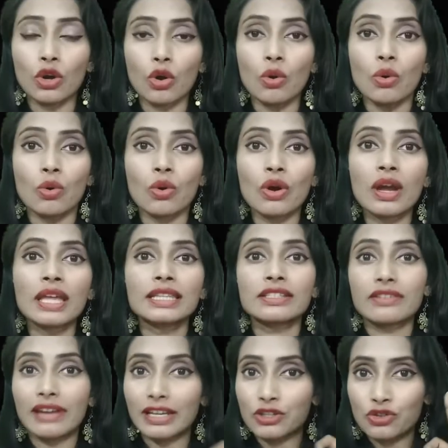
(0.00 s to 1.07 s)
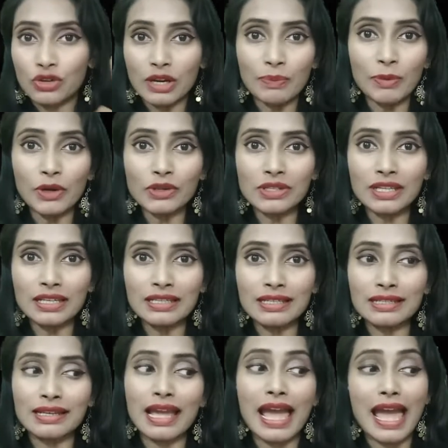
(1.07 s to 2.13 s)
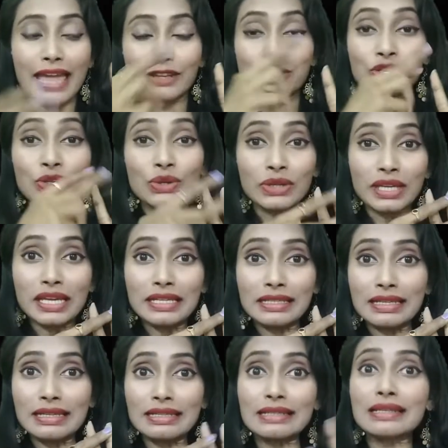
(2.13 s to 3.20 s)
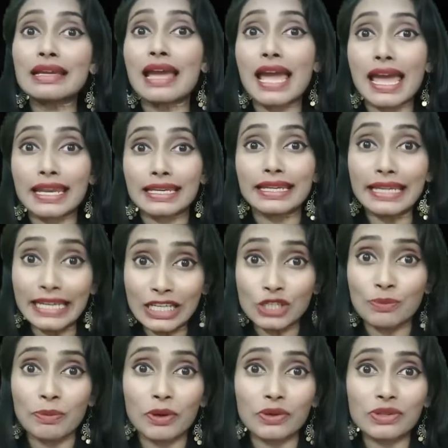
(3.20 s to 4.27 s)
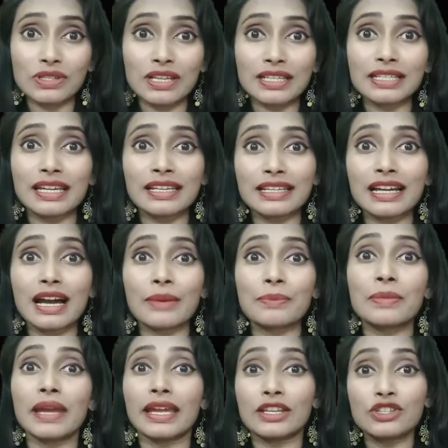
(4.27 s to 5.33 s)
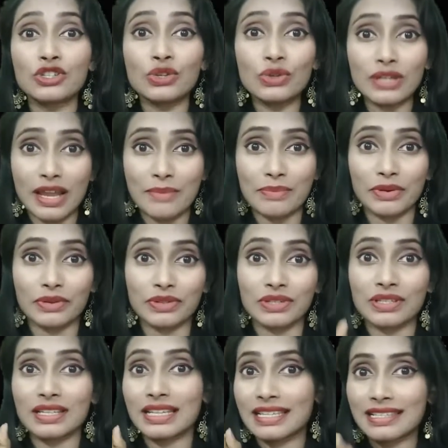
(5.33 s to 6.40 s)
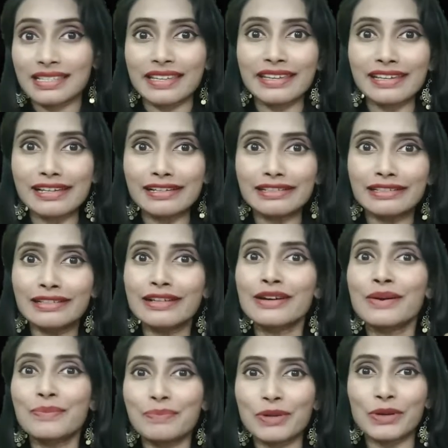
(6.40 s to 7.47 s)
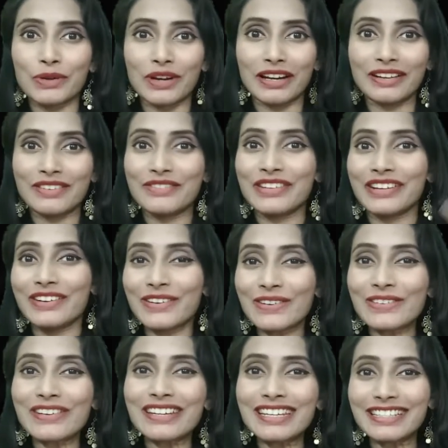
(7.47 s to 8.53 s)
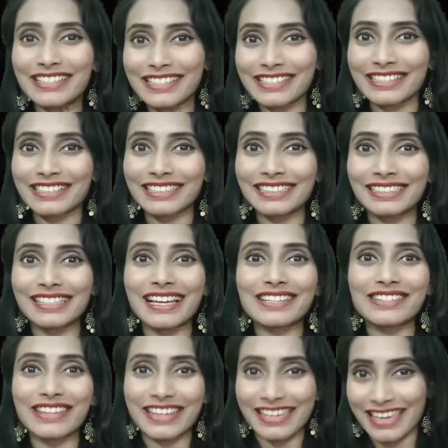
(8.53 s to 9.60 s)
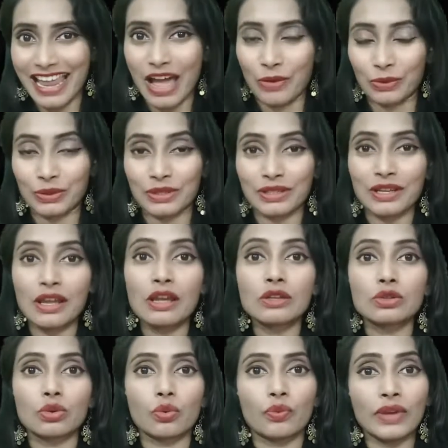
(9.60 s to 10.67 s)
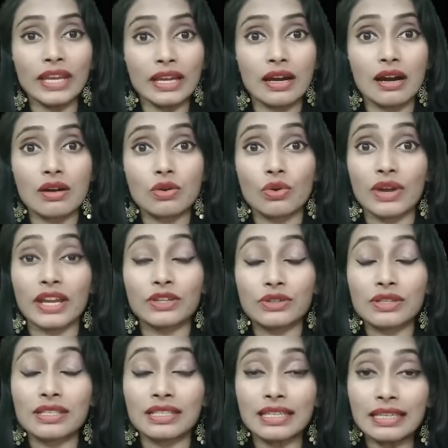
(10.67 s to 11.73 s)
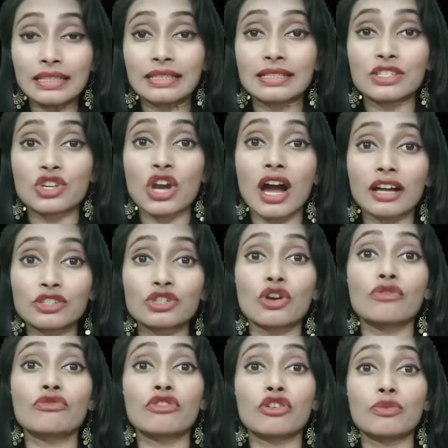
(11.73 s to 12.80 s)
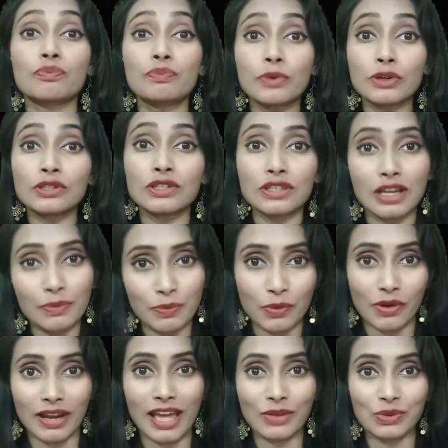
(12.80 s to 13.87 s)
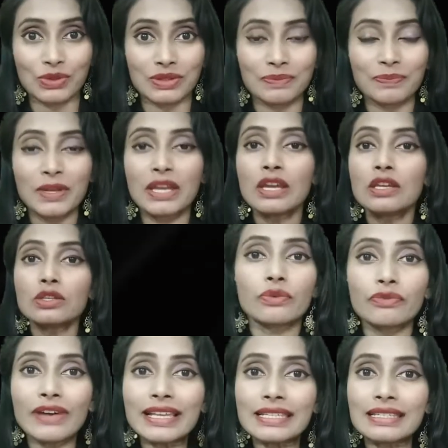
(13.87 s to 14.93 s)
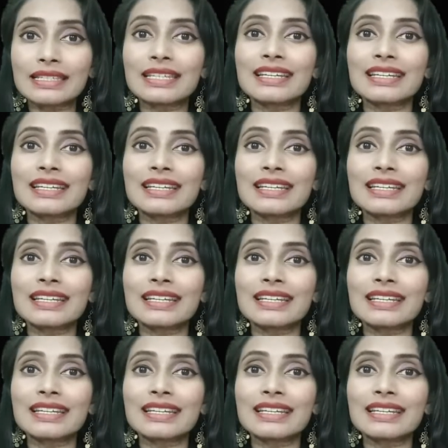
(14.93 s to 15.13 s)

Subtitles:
We know there are 3 persons and 2 cases, and each person can come in 2 numbers, singular, plural. We already discussed that in nouns. So we are going to see the chart for personal pronouns. So